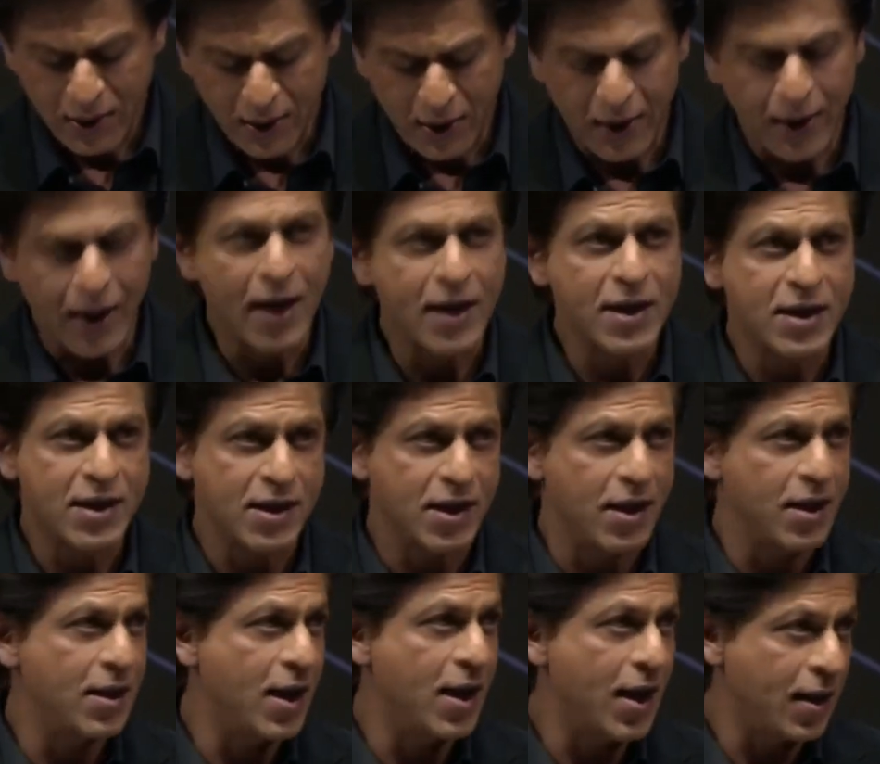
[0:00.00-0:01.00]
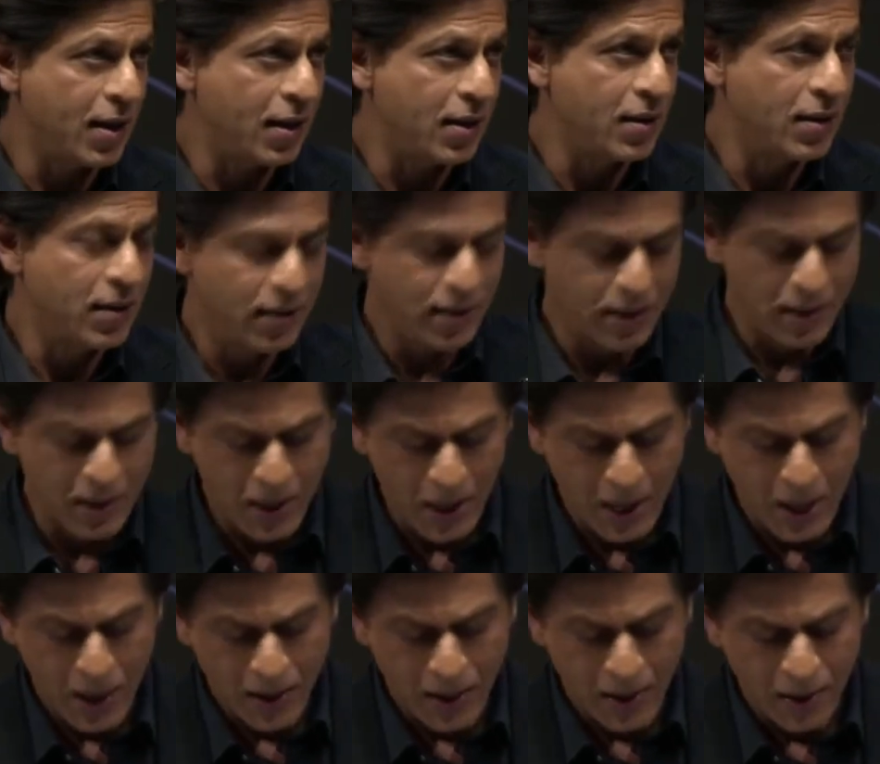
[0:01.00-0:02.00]
dare I say that
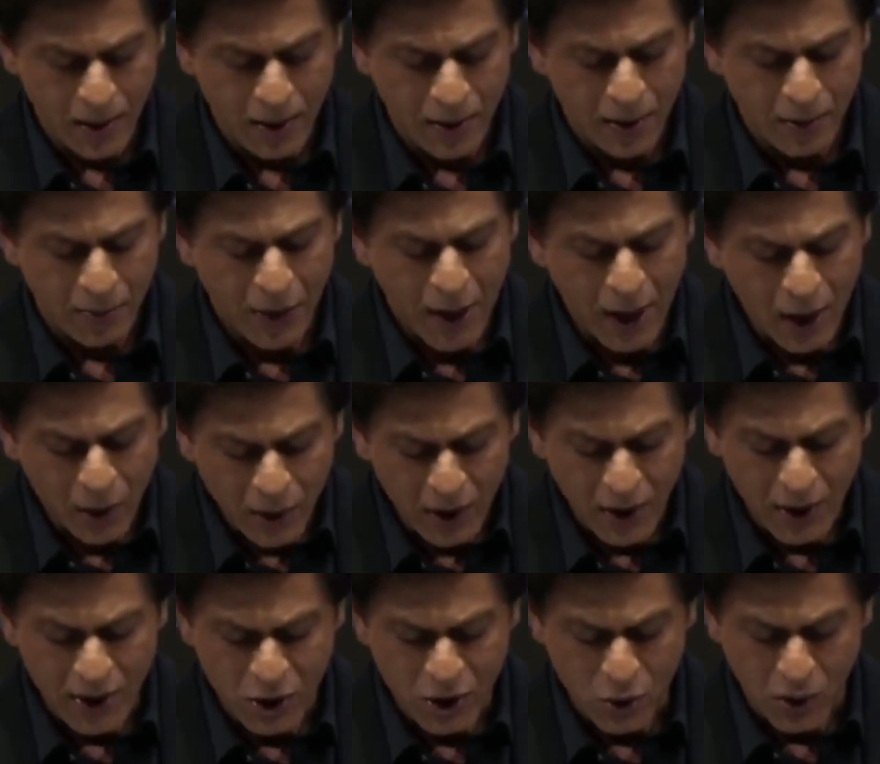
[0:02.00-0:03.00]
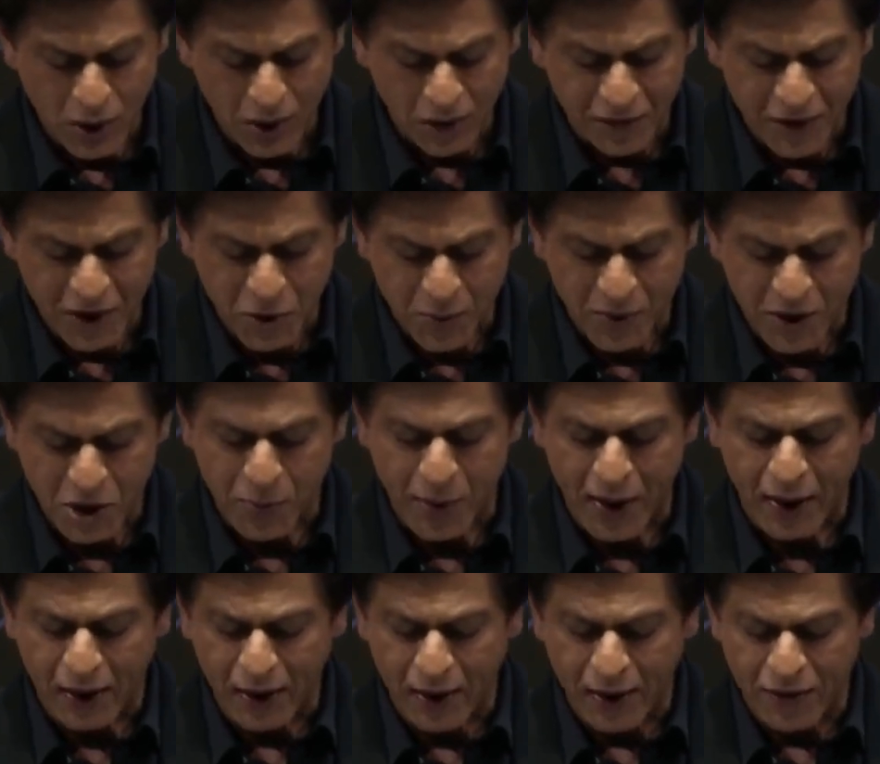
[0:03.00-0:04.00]
power is one of these
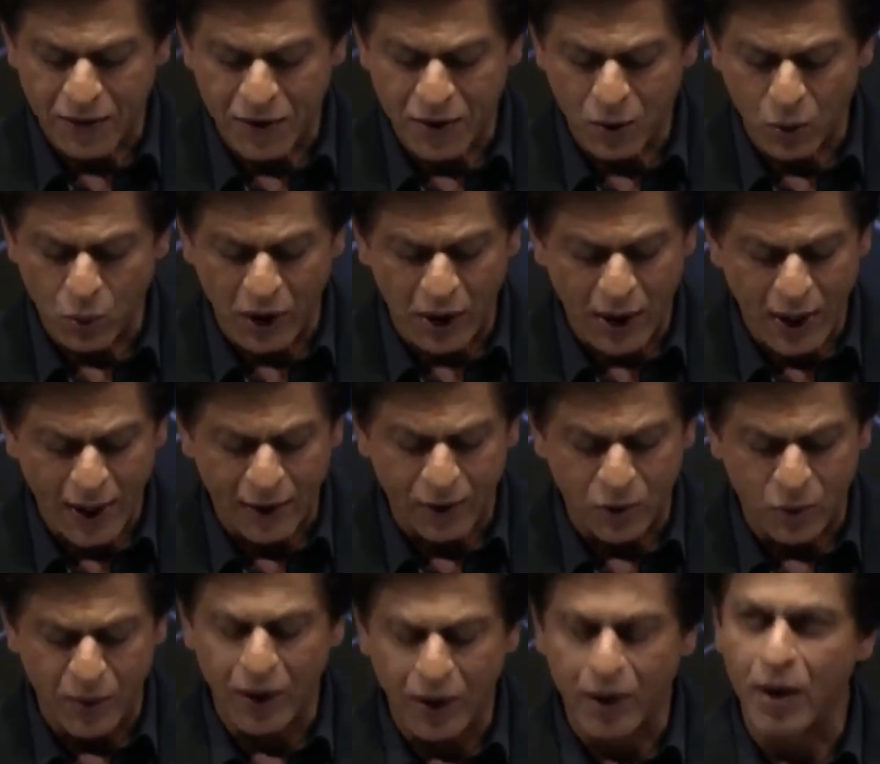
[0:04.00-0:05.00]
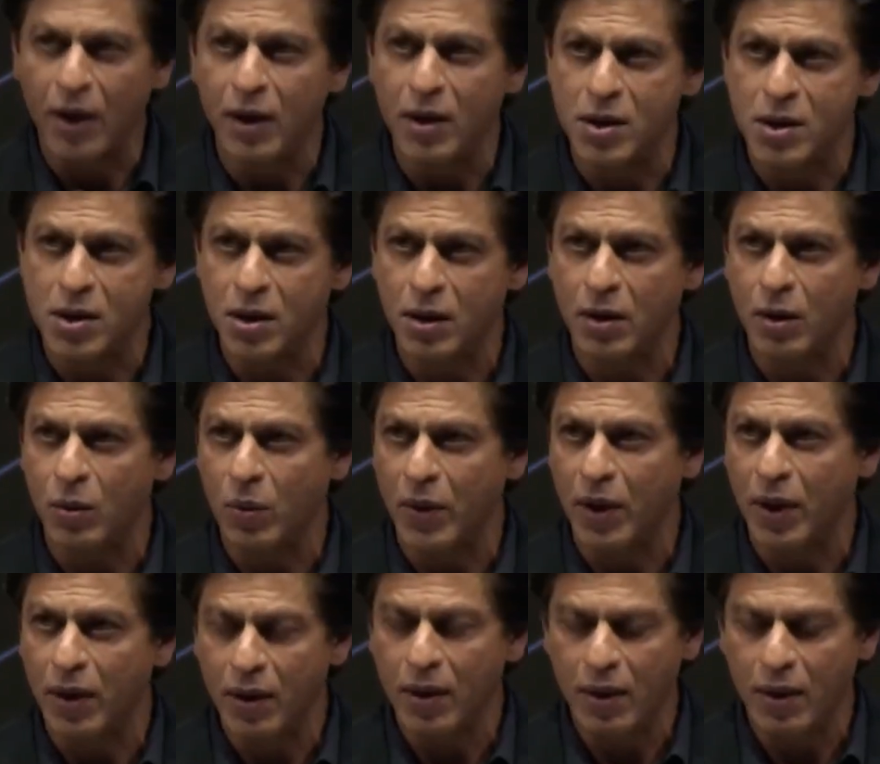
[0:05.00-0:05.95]
perspectives we like to maintain a certain way.